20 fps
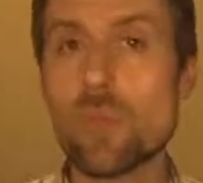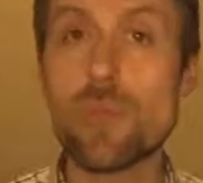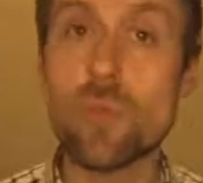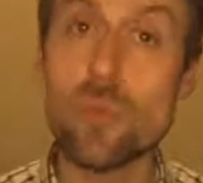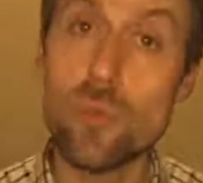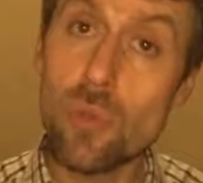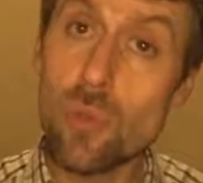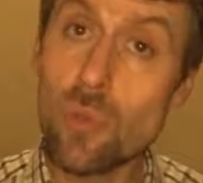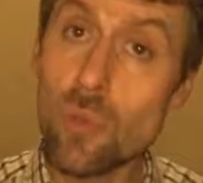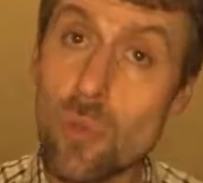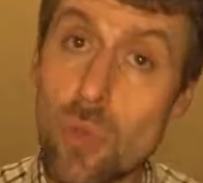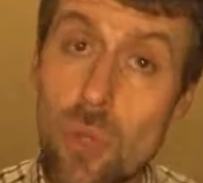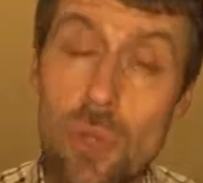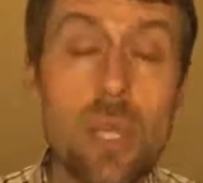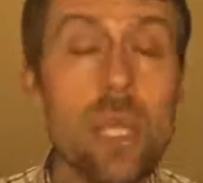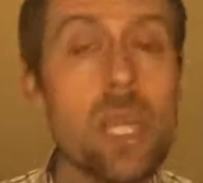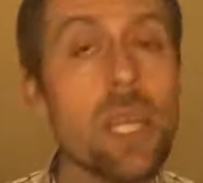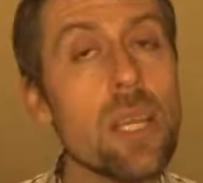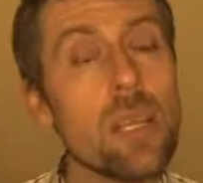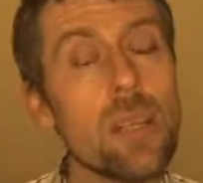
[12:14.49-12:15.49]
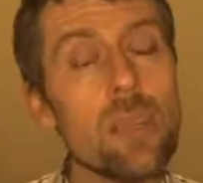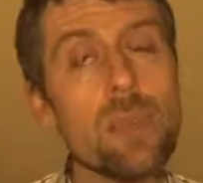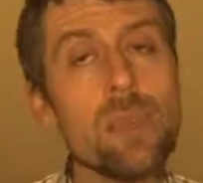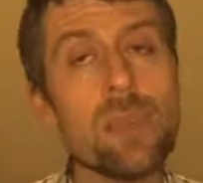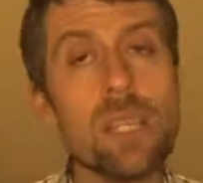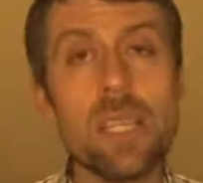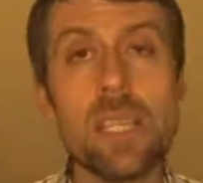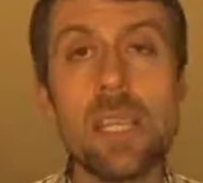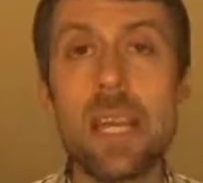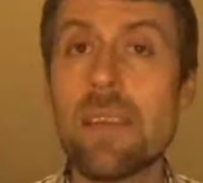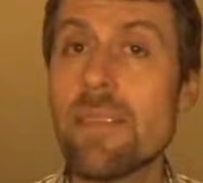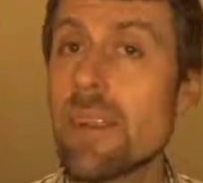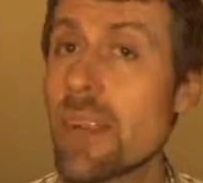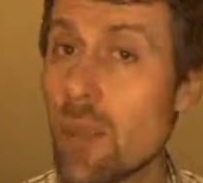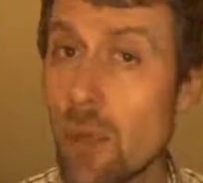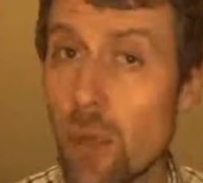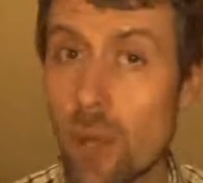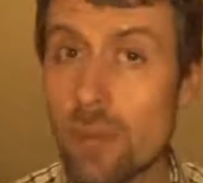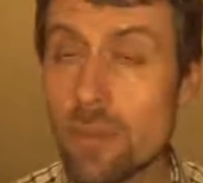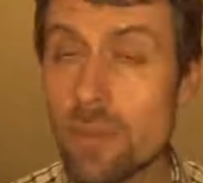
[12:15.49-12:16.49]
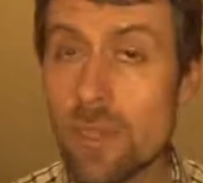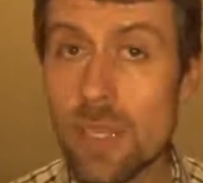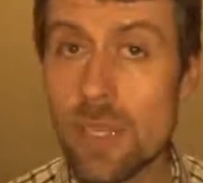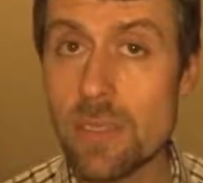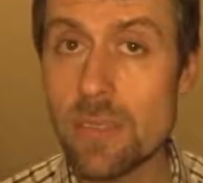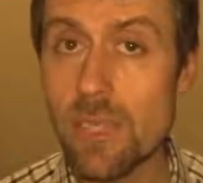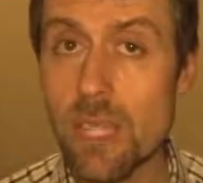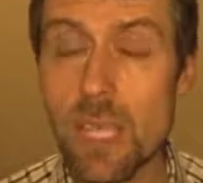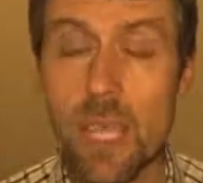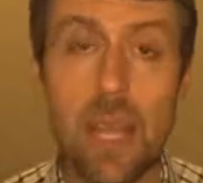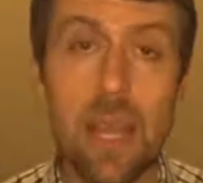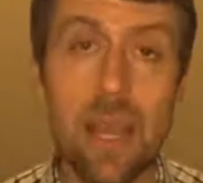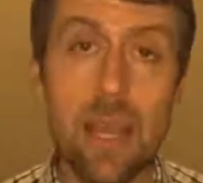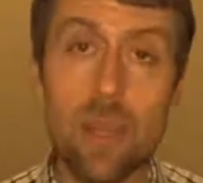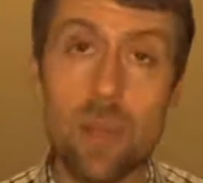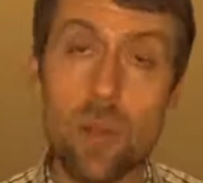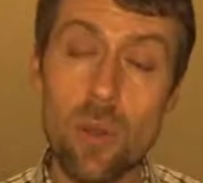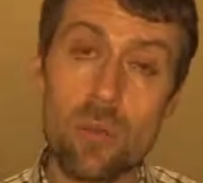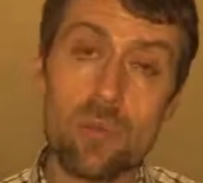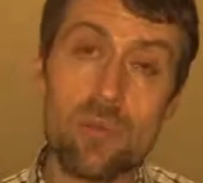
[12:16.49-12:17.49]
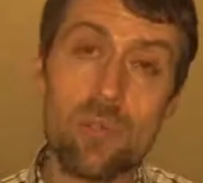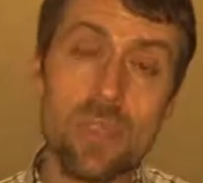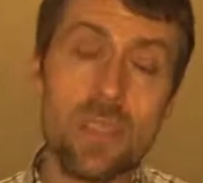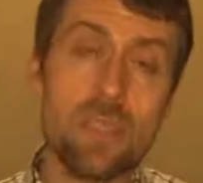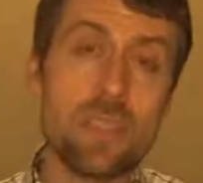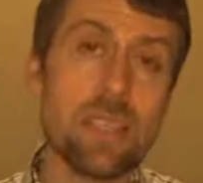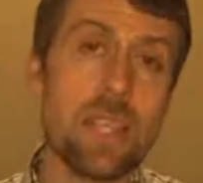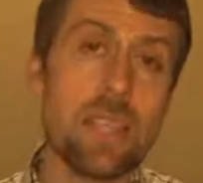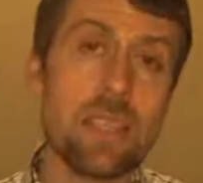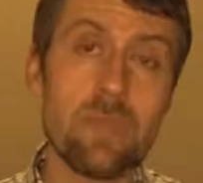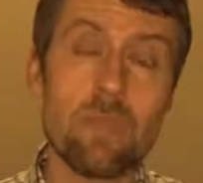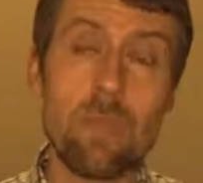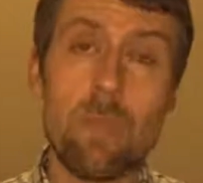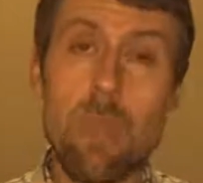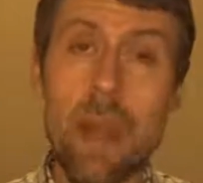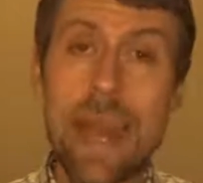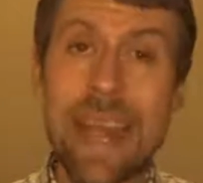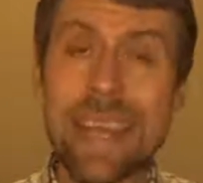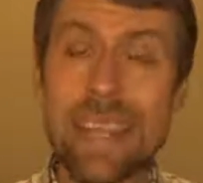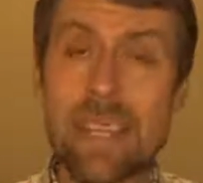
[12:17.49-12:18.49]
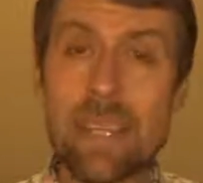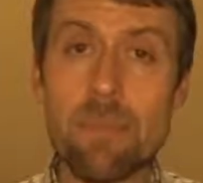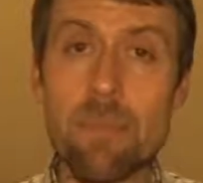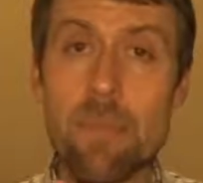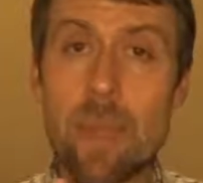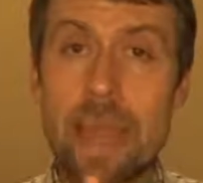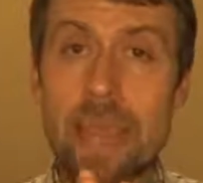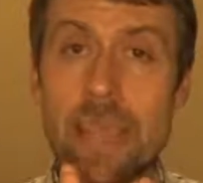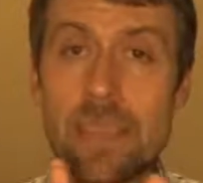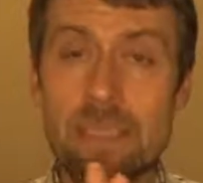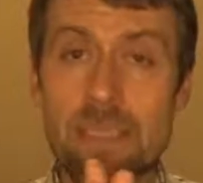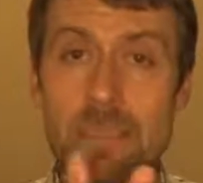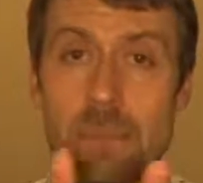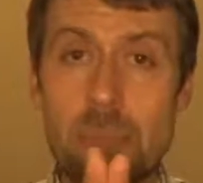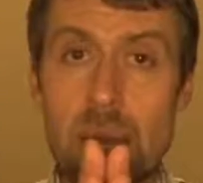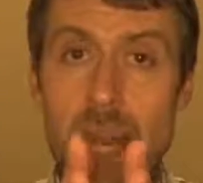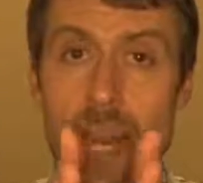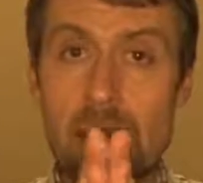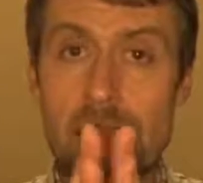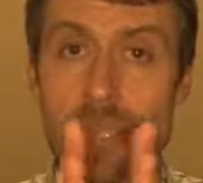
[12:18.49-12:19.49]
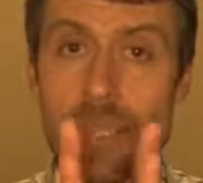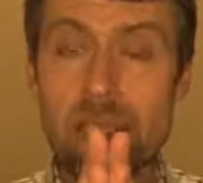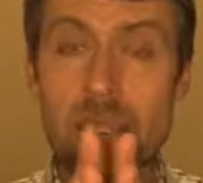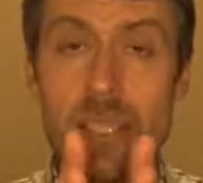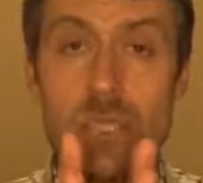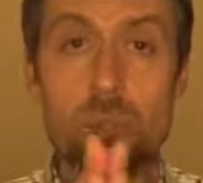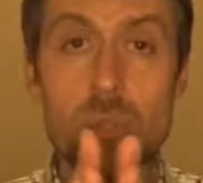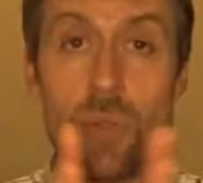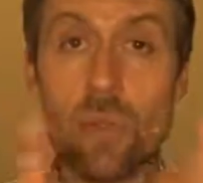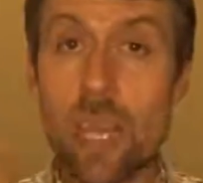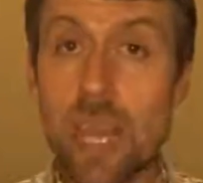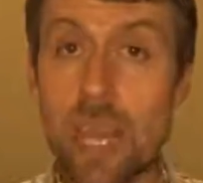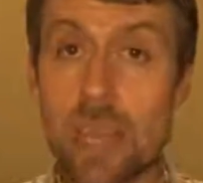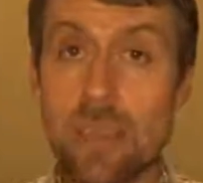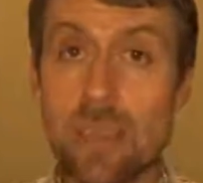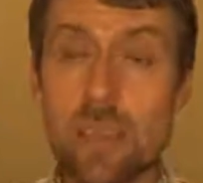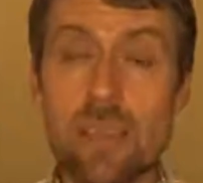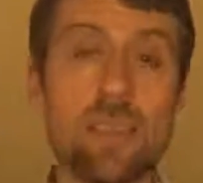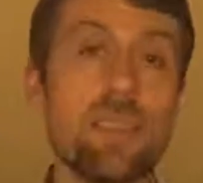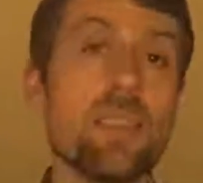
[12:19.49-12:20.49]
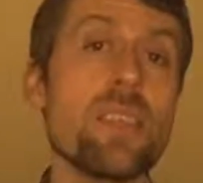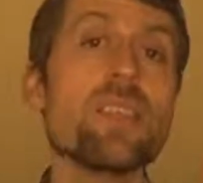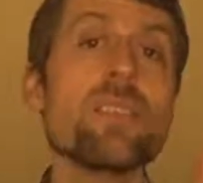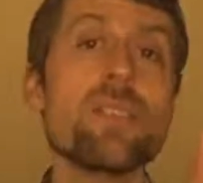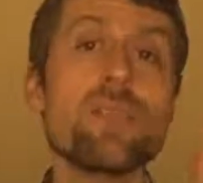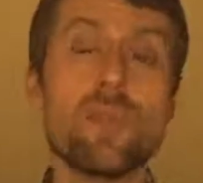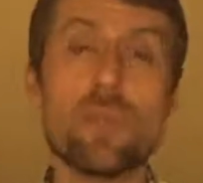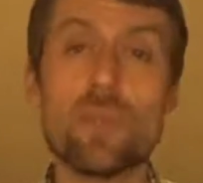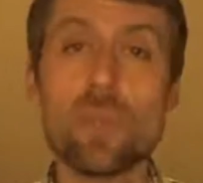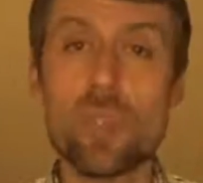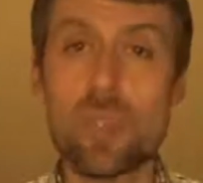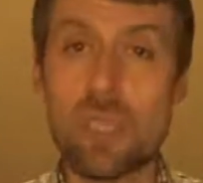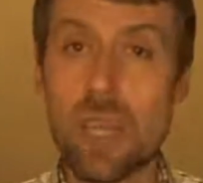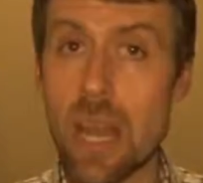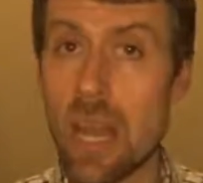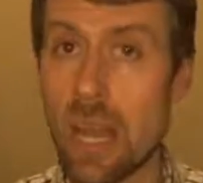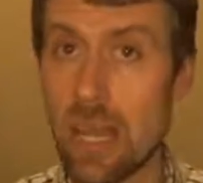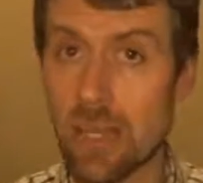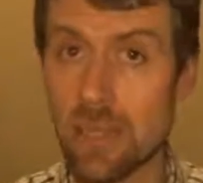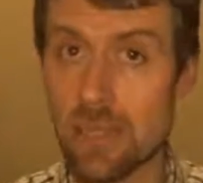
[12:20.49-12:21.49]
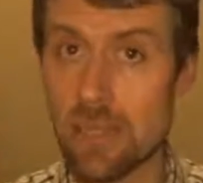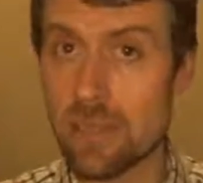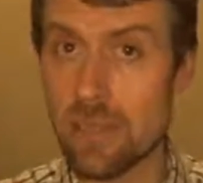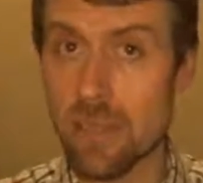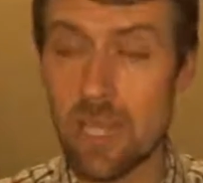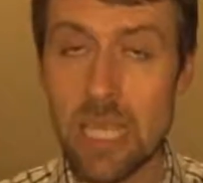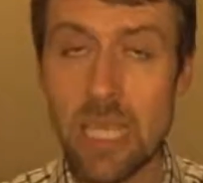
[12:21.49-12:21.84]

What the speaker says: To do so, you need to have a contract that bind together these two sides.